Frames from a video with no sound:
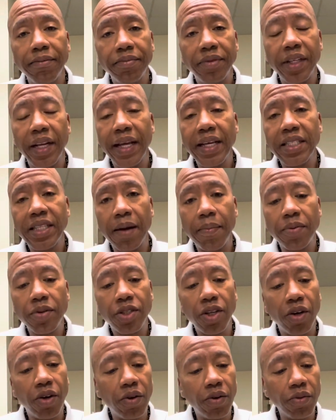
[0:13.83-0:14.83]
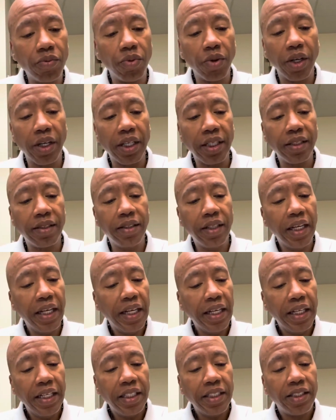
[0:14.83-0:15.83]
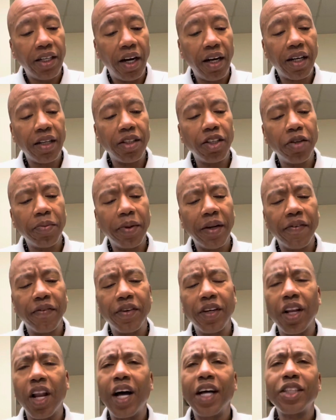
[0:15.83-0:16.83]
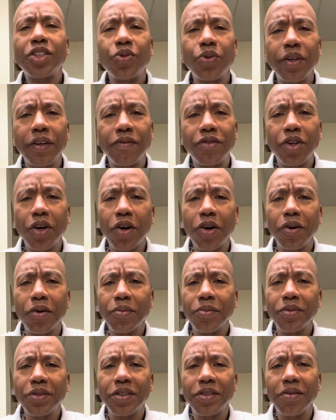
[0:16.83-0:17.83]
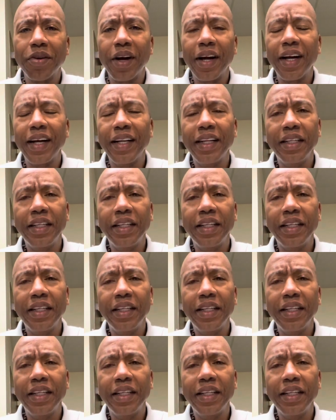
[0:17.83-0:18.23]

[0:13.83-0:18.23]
Today's episode, we're going to talk a little bit of glossary of terms, right?